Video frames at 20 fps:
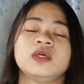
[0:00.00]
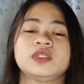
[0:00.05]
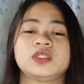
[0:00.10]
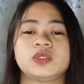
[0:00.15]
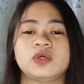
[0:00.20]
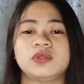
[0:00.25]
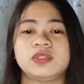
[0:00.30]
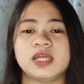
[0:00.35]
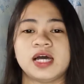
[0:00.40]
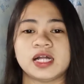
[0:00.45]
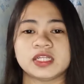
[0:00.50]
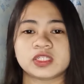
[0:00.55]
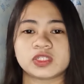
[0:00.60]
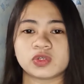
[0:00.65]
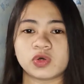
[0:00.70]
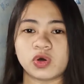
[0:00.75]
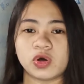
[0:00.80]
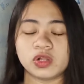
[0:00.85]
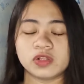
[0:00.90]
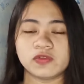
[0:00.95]
So
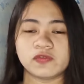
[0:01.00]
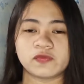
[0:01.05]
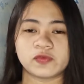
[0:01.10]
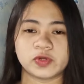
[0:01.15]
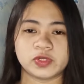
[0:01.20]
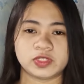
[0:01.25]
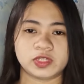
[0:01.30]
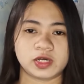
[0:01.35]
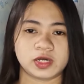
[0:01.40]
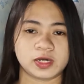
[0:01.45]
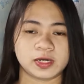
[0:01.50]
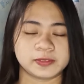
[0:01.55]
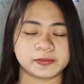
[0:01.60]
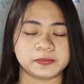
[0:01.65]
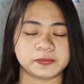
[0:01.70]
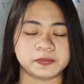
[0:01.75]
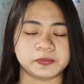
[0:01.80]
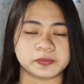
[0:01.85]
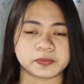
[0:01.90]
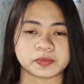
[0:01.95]
that's all for the